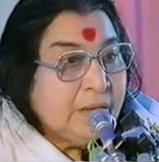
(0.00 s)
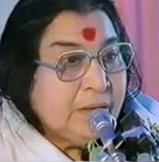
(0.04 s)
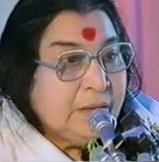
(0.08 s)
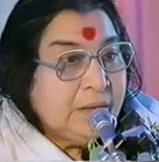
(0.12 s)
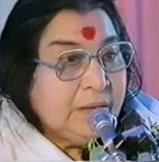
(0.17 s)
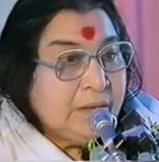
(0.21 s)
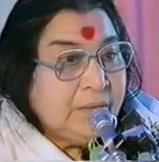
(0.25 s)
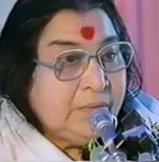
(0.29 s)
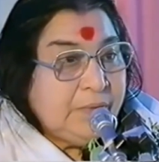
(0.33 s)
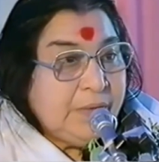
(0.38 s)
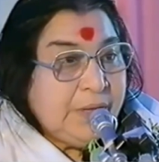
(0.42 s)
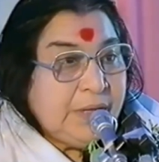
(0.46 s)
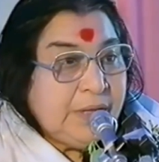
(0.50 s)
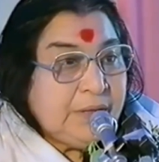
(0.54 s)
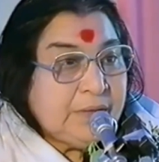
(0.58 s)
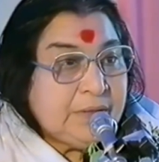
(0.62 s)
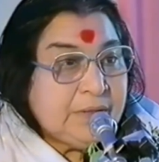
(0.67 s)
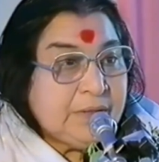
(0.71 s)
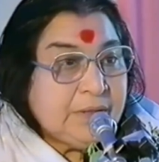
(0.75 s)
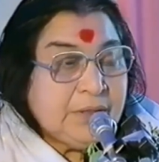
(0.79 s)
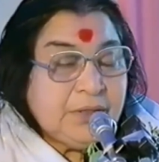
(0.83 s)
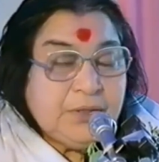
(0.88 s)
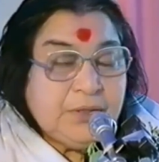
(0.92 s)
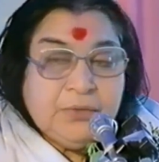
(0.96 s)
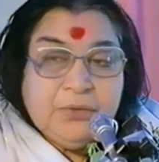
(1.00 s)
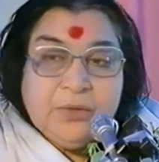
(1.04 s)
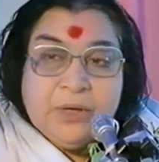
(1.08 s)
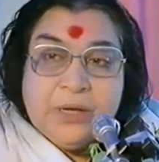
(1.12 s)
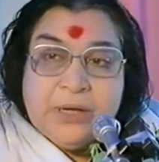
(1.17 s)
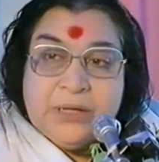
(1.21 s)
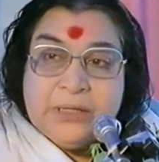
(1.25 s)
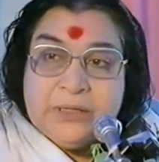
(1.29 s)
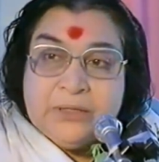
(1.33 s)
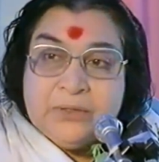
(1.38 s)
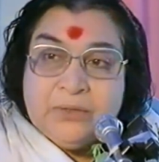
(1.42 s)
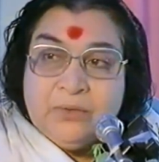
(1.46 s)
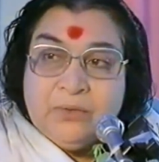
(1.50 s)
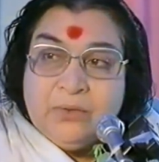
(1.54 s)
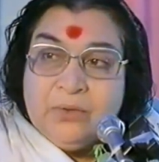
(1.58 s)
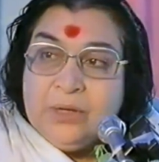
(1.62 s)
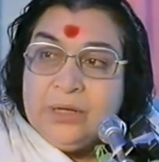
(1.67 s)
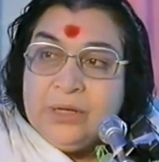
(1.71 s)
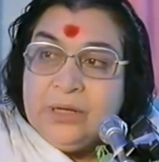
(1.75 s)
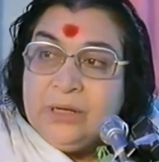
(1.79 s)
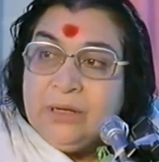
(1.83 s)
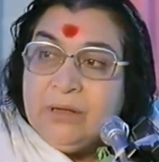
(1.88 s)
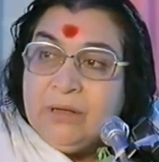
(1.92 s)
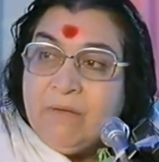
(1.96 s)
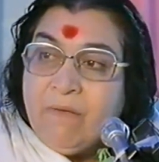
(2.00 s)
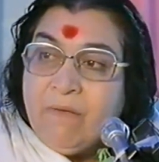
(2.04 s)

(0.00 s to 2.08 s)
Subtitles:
the way Sahaja Yoga is growing